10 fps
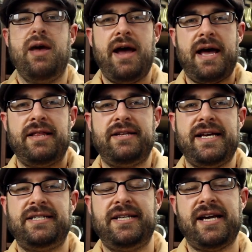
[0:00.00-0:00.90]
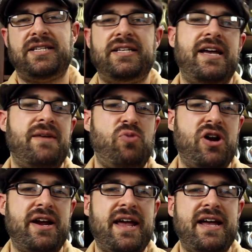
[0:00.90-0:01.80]
Hat of the day today. Today I'm
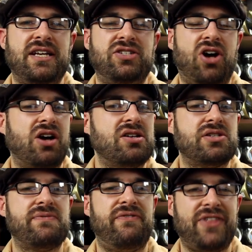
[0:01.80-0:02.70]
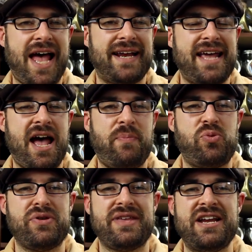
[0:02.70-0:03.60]
wearing a Dockers flat
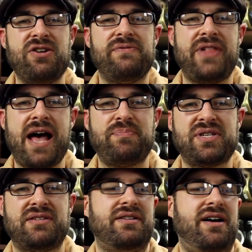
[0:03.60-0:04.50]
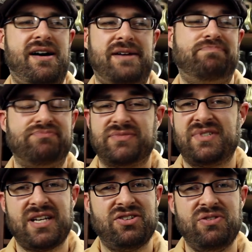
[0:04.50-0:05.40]
cap with ear flaps.
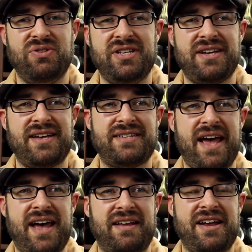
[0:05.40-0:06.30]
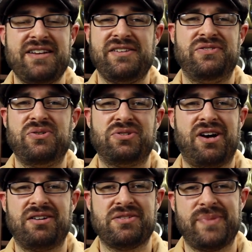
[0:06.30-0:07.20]
It's actually a really nice hat. I didn't even know
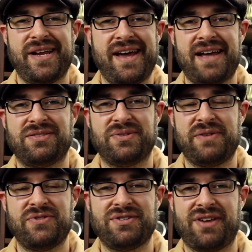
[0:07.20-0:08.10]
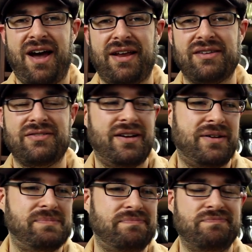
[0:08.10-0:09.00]
Dockers made hats when I first got it.
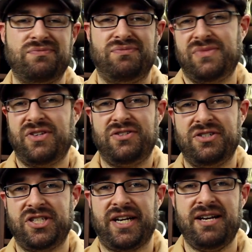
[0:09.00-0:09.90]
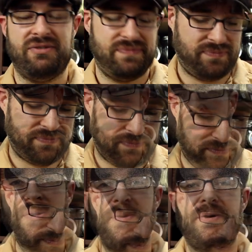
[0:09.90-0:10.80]
Should check it out.
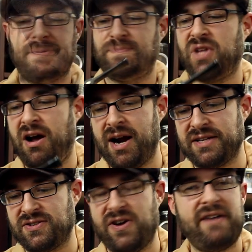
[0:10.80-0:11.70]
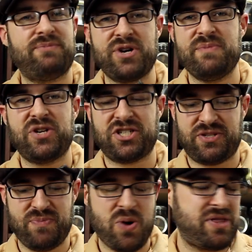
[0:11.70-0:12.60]
All right, so I've pretty much
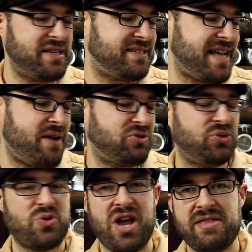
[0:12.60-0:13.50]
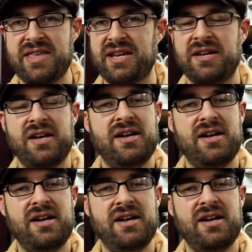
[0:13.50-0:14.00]
smoked this down to nothing.